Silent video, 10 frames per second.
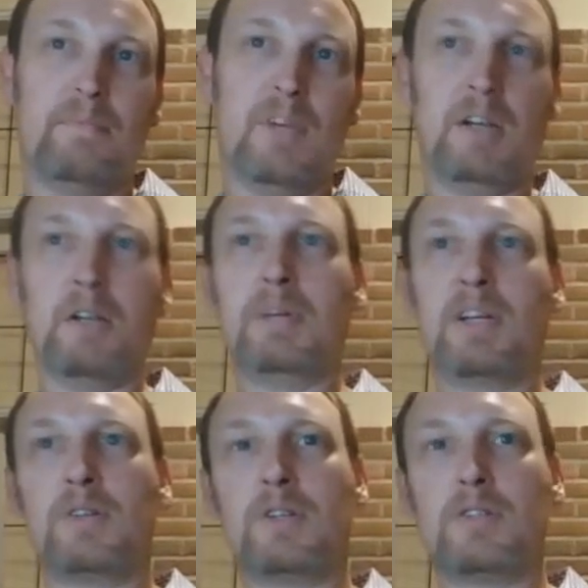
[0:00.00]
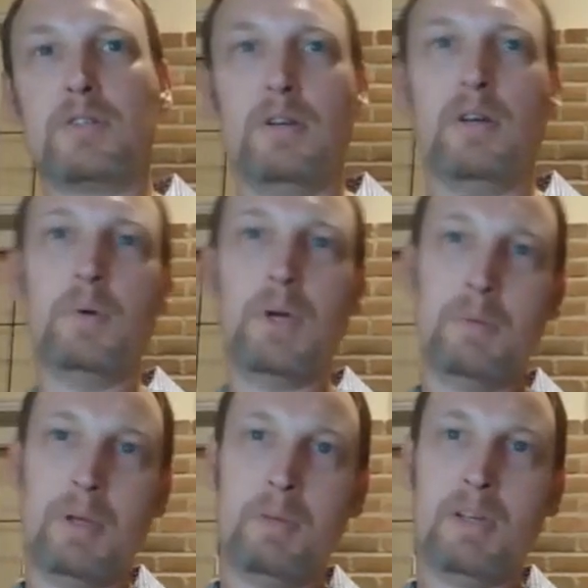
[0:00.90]
I'm going to be a clinician. Oh, wait,
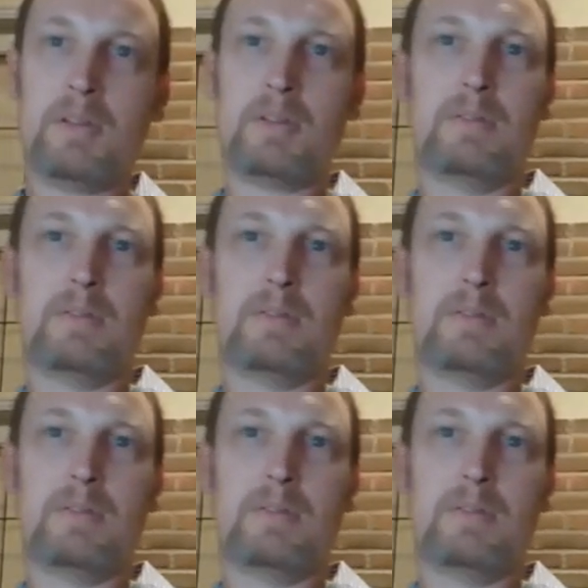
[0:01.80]
maybe